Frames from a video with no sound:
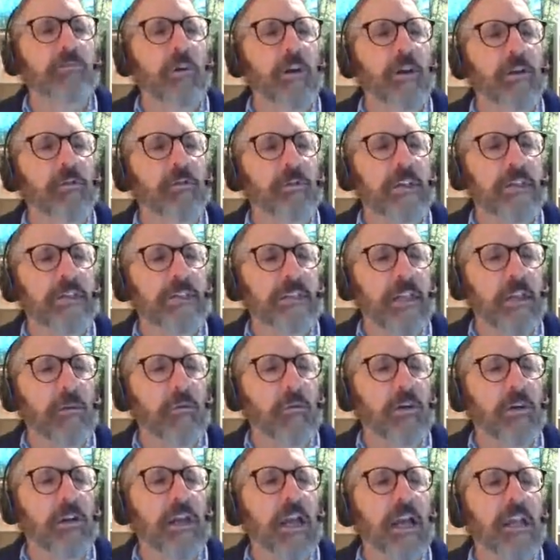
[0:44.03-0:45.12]
one of the reason that
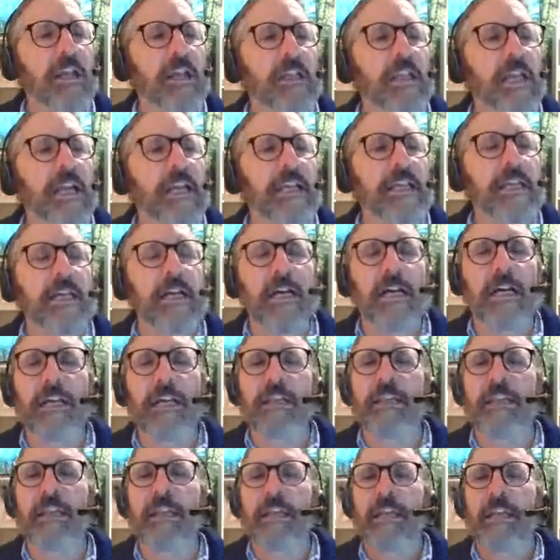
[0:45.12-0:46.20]
we're kind of light
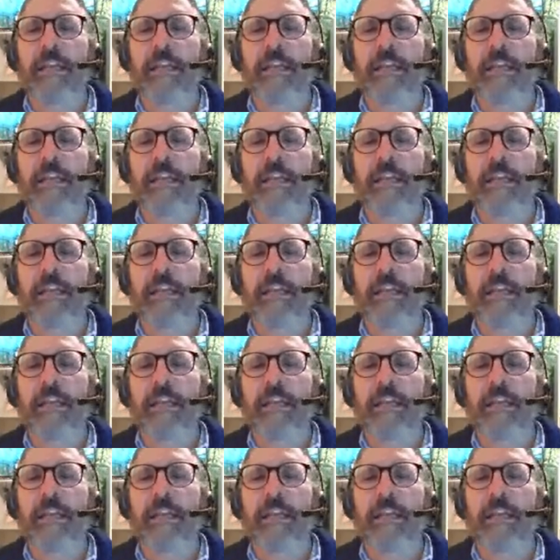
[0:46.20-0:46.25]
on